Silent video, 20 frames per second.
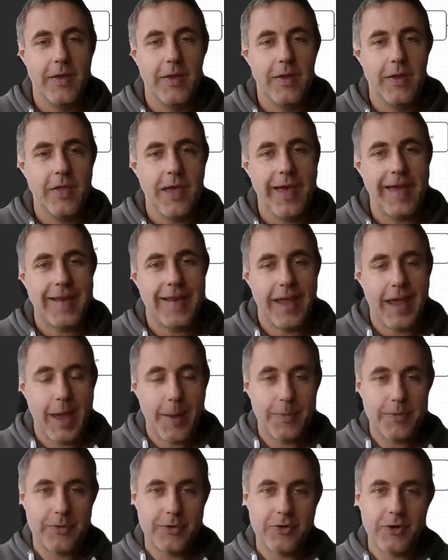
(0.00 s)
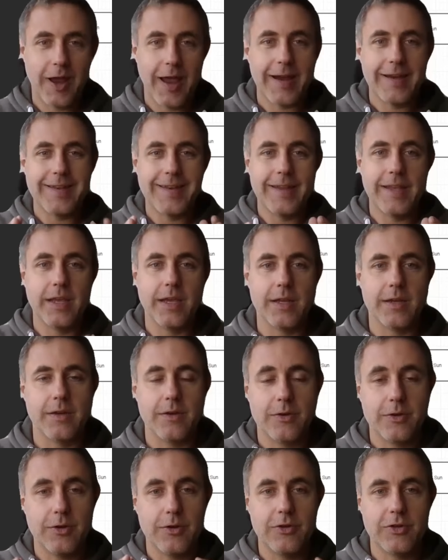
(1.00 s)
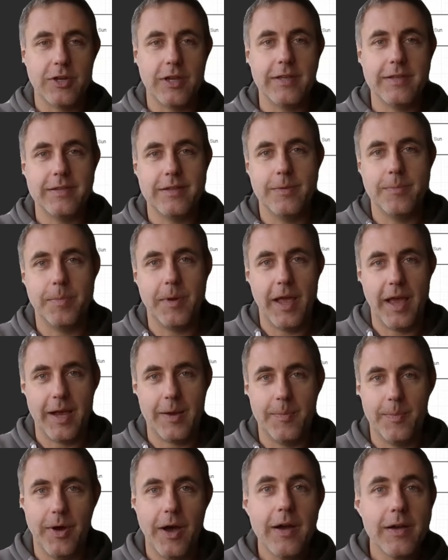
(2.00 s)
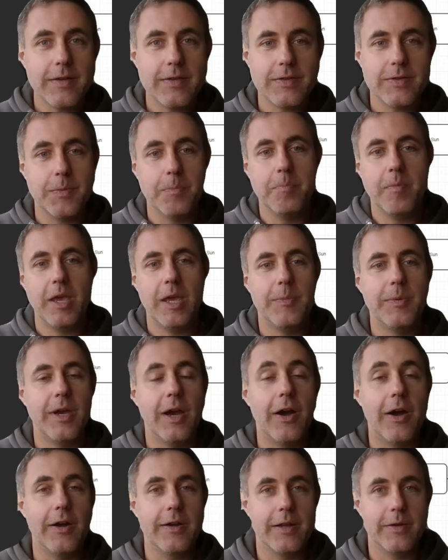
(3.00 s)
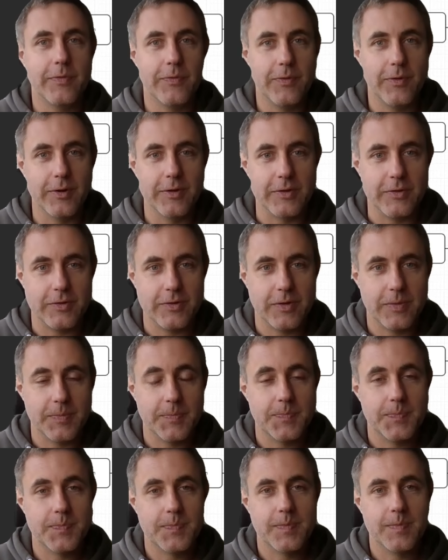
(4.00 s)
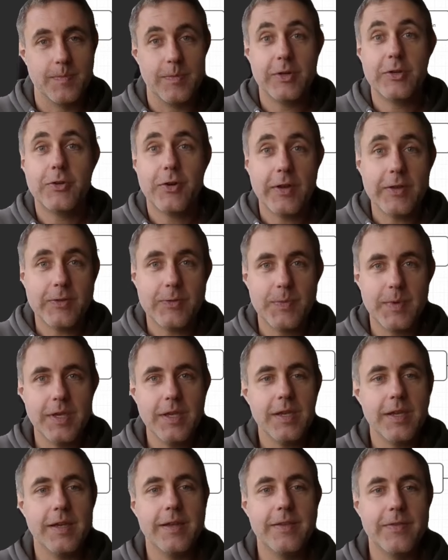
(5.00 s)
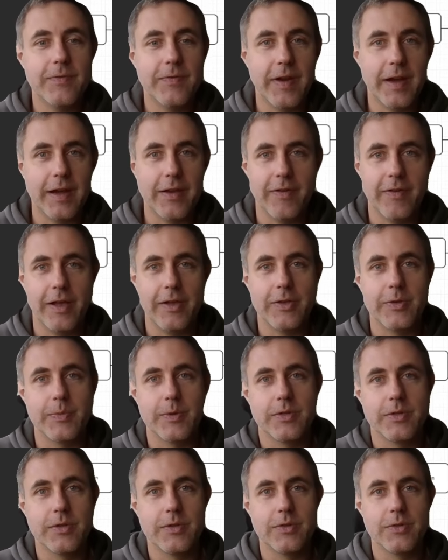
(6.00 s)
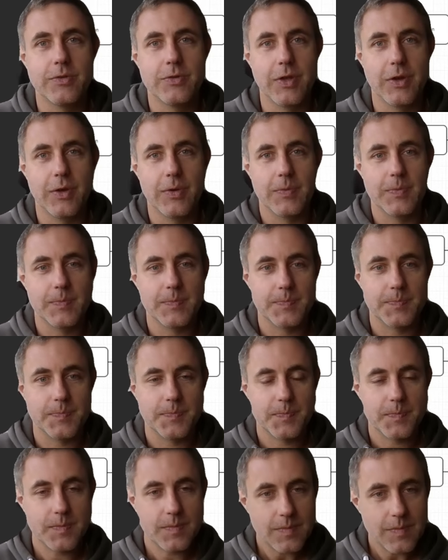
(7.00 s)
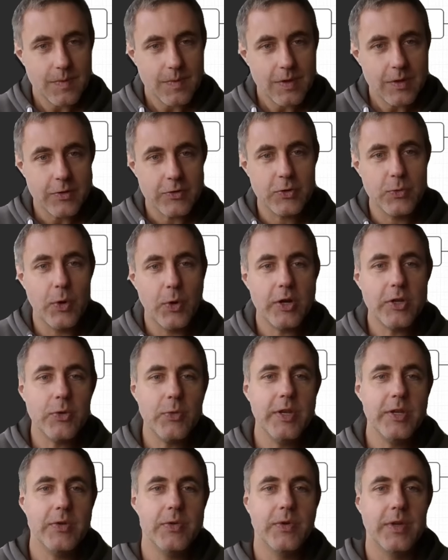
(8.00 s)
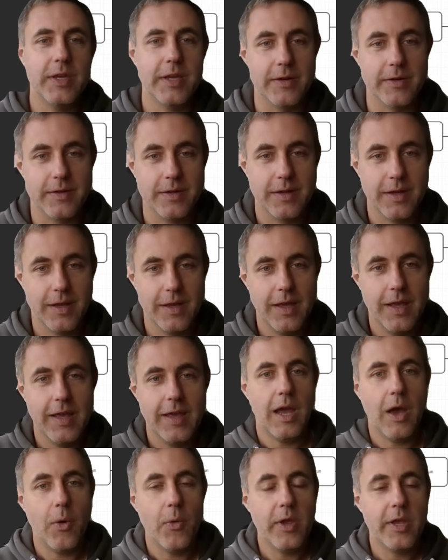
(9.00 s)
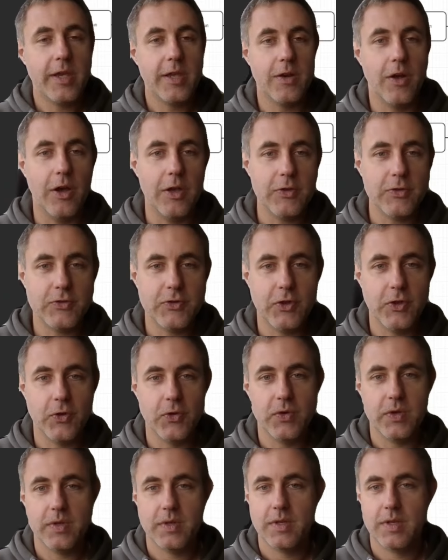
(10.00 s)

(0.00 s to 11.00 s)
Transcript: that abstracting it to just a black box may be hard at first. But trust me, it's very valuable to do so. So what do we do here? We can also